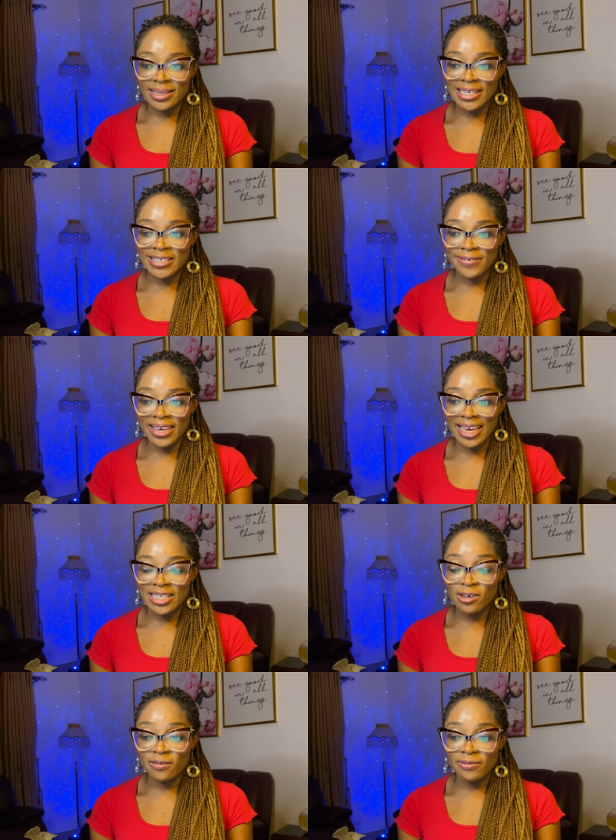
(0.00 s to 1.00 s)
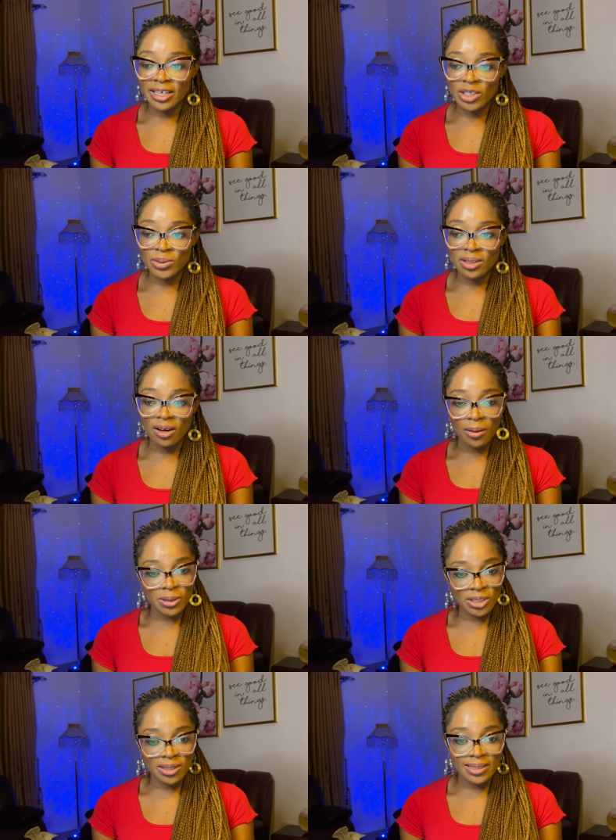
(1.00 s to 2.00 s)
certificates or virtual
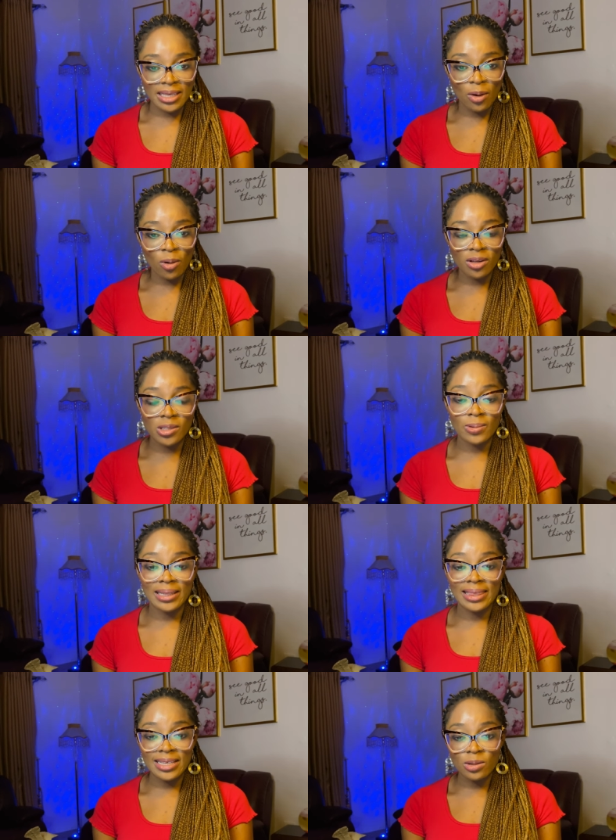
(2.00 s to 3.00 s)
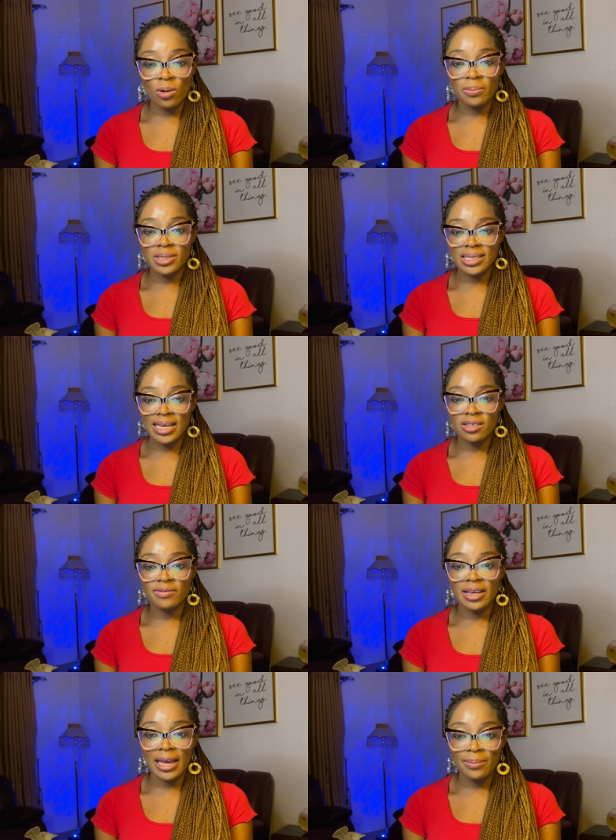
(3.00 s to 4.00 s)
options equal to at least one percent of the
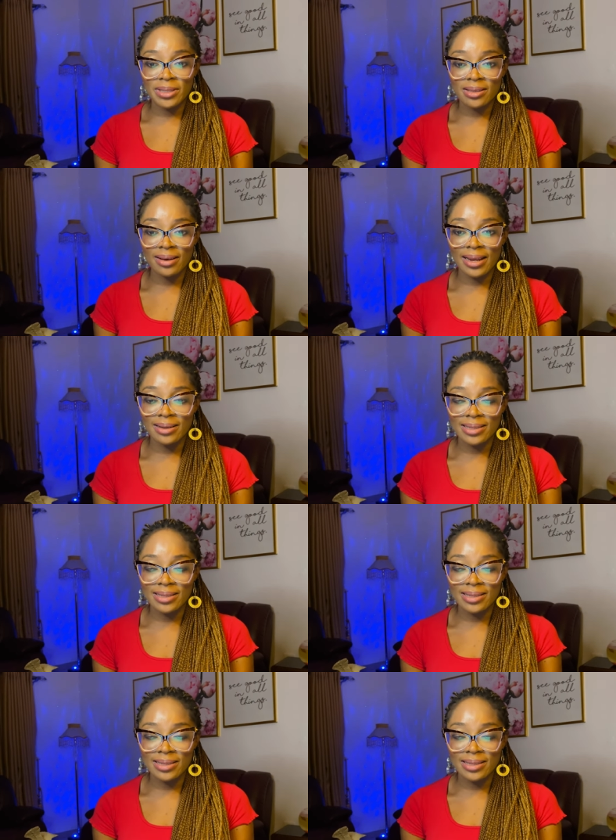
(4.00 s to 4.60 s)
capital in the